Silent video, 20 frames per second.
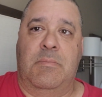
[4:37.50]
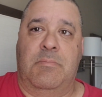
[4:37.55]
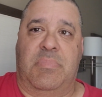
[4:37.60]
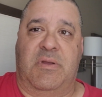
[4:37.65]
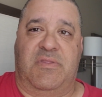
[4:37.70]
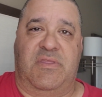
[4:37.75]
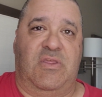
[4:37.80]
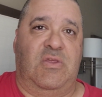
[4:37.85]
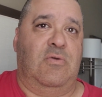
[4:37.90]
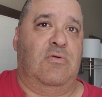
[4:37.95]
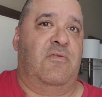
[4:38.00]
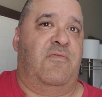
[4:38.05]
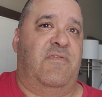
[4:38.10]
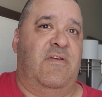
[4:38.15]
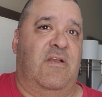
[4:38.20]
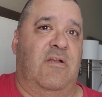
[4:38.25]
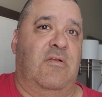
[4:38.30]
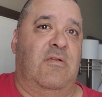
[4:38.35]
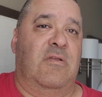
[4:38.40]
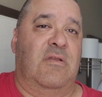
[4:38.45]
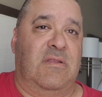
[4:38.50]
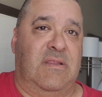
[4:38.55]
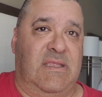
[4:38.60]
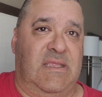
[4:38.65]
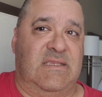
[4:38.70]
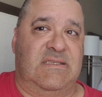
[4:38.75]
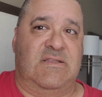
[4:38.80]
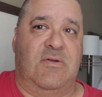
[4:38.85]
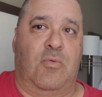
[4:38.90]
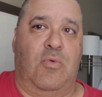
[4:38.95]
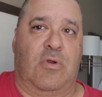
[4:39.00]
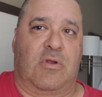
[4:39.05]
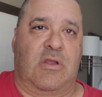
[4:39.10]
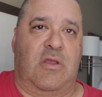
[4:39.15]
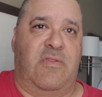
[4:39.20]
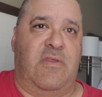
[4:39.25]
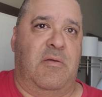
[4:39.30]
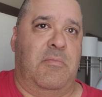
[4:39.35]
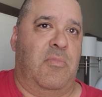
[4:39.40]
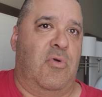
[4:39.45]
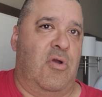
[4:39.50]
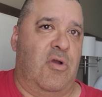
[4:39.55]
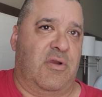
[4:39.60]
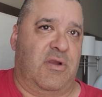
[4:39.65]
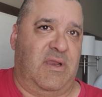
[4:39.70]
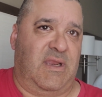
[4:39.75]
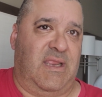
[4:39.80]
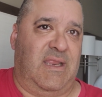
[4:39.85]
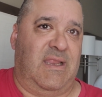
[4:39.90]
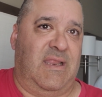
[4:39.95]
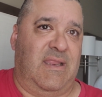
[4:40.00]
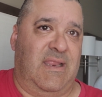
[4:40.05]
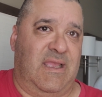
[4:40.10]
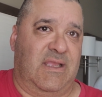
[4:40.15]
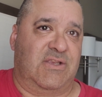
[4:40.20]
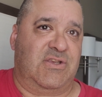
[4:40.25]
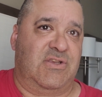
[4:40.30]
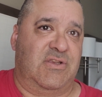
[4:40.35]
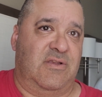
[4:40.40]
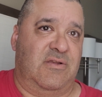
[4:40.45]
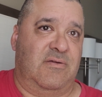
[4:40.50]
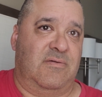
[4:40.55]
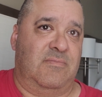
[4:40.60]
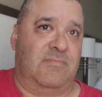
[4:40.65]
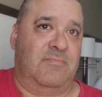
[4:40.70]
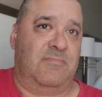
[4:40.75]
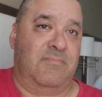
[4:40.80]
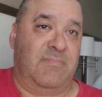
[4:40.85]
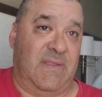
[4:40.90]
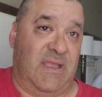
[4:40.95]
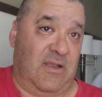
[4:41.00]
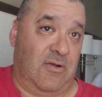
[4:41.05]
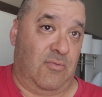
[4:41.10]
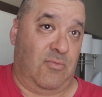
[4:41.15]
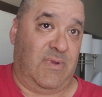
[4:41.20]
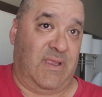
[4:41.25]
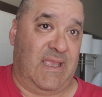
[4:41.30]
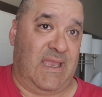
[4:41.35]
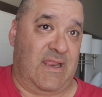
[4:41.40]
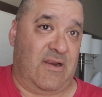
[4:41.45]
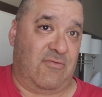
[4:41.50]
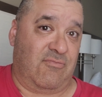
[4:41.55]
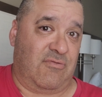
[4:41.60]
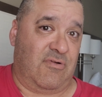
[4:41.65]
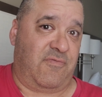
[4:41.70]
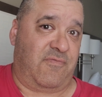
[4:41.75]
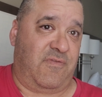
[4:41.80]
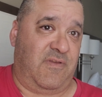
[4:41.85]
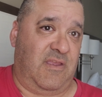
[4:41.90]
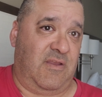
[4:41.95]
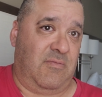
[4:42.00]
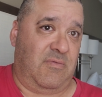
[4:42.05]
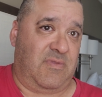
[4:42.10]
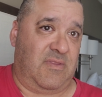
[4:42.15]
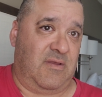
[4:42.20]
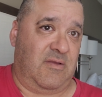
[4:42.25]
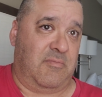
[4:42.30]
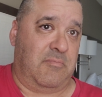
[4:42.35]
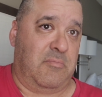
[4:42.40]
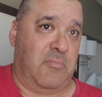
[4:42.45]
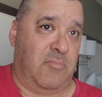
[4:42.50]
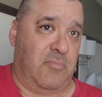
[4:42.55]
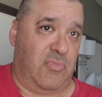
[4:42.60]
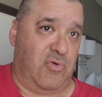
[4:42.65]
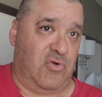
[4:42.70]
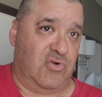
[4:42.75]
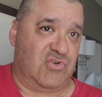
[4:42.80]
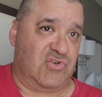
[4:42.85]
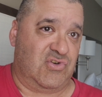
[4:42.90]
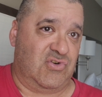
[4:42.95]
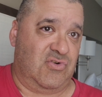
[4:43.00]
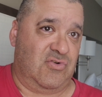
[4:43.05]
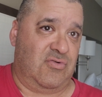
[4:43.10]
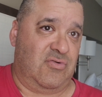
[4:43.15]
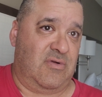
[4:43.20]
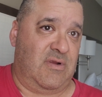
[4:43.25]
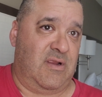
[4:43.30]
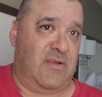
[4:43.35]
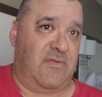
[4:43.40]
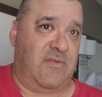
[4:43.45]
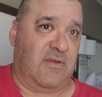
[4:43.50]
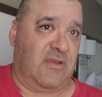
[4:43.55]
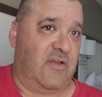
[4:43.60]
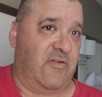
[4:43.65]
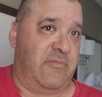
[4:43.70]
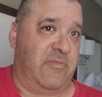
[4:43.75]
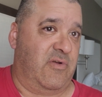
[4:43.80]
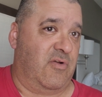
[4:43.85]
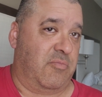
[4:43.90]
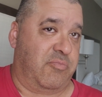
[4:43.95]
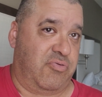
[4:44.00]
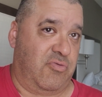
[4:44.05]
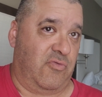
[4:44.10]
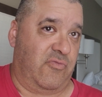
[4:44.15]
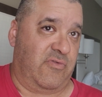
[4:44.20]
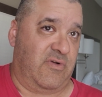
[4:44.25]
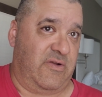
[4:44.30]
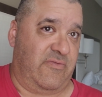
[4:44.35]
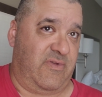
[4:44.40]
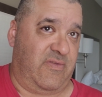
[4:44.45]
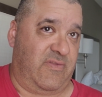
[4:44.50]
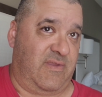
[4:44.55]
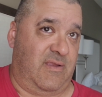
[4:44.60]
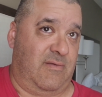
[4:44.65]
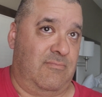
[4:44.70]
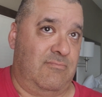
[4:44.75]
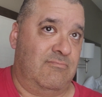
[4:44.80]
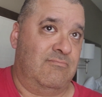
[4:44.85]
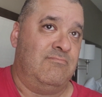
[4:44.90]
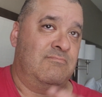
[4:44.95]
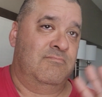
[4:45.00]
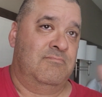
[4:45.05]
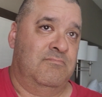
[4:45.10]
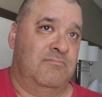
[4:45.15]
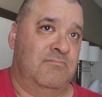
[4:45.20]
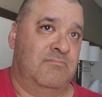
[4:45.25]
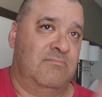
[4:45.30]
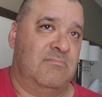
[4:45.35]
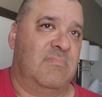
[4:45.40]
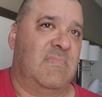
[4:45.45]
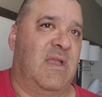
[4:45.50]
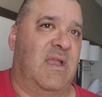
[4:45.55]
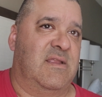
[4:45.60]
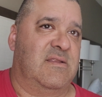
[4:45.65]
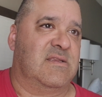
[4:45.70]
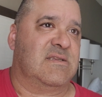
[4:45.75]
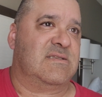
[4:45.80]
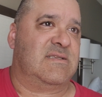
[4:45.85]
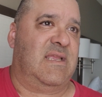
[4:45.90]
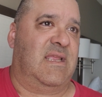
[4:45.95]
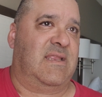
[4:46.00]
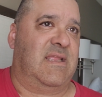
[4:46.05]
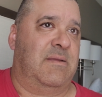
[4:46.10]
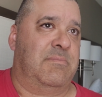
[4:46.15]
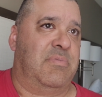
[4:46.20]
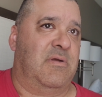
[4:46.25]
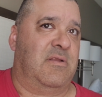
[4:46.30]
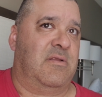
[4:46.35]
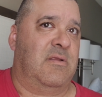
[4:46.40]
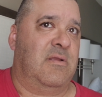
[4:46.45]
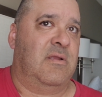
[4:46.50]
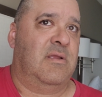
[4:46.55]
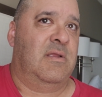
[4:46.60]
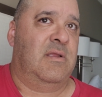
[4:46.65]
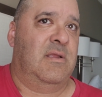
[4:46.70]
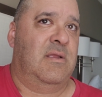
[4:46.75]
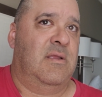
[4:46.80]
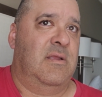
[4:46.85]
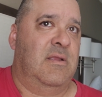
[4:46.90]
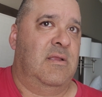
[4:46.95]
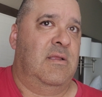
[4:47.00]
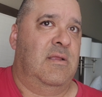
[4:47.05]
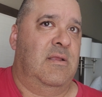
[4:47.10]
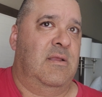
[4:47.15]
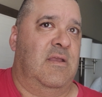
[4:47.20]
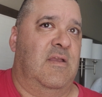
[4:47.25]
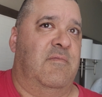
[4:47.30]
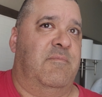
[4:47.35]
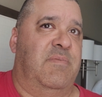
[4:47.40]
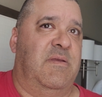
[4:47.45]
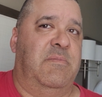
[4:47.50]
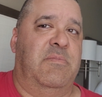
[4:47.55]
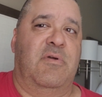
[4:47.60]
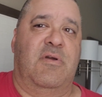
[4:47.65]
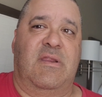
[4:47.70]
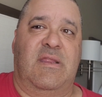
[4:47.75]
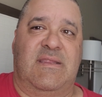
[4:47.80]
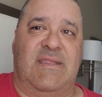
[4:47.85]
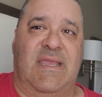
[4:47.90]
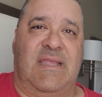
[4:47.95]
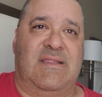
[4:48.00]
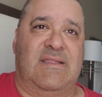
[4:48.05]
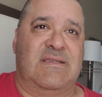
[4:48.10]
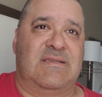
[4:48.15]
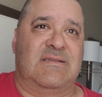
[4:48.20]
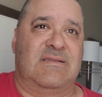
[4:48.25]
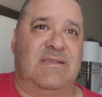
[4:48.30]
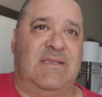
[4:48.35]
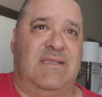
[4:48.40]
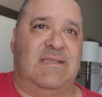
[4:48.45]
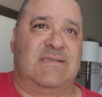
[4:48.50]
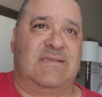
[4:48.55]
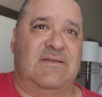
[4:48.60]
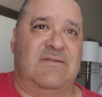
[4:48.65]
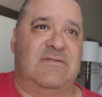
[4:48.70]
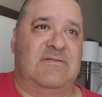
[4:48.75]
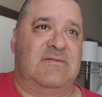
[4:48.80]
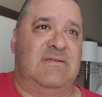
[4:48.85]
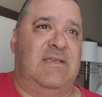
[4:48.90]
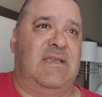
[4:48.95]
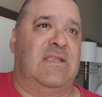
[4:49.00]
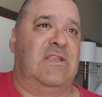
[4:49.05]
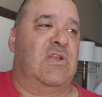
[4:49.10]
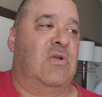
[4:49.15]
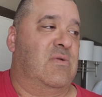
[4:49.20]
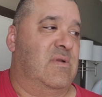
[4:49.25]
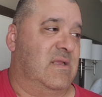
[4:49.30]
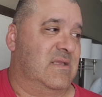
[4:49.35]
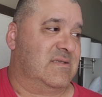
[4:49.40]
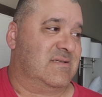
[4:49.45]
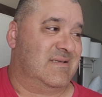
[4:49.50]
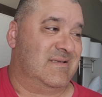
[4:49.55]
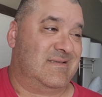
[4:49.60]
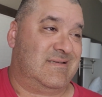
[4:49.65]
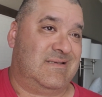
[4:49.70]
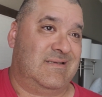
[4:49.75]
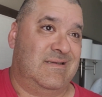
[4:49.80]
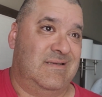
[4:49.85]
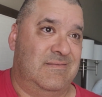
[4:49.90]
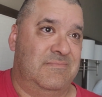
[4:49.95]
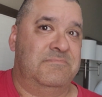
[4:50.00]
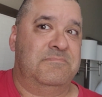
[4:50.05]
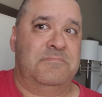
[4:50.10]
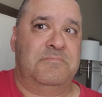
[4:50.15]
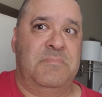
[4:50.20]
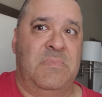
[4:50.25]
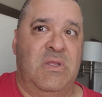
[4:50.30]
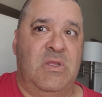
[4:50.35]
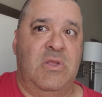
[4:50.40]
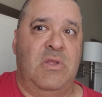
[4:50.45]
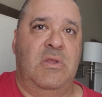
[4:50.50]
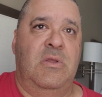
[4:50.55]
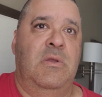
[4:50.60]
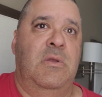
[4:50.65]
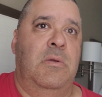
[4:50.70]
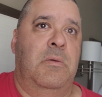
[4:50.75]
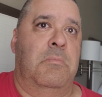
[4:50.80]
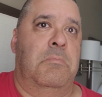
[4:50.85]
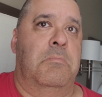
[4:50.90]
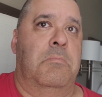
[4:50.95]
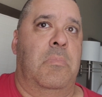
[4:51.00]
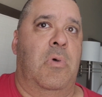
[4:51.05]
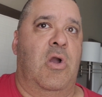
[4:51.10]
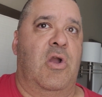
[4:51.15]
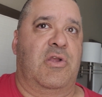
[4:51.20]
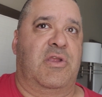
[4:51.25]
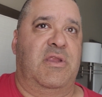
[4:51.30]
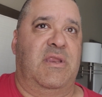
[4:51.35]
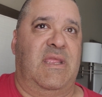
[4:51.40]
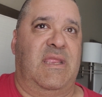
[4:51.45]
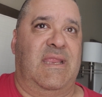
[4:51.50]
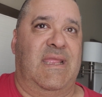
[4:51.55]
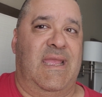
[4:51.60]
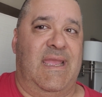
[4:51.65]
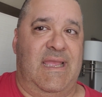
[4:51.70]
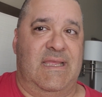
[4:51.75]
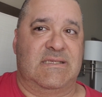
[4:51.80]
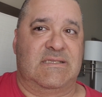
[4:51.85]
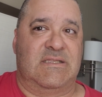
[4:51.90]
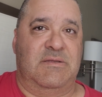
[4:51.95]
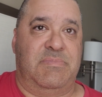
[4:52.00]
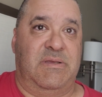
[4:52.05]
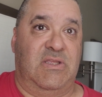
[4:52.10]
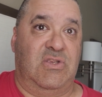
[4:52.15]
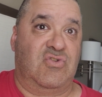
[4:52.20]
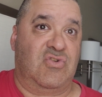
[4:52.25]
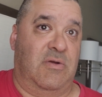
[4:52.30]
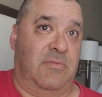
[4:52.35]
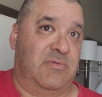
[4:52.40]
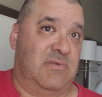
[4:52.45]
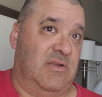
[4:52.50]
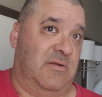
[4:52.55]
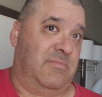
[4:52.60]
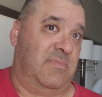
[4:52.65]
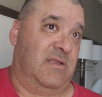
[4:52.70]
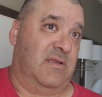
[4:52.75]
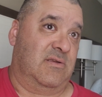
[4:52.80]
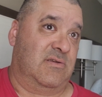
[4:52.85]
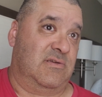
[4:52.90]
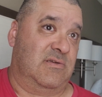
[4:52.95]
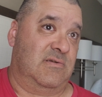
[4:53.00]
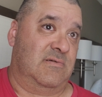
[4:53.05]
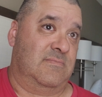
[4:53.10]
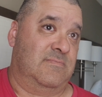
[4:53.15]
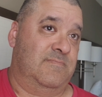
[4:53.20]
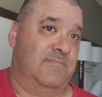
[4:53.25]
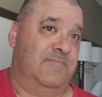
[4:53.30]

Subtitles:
But the UFL needs to work on their marketing next year. Now, we had a rough year with the merger and the government approval and everything. I understand that, but if people are going to take this league seriously and know it exists, marketing has to be trumped up next year.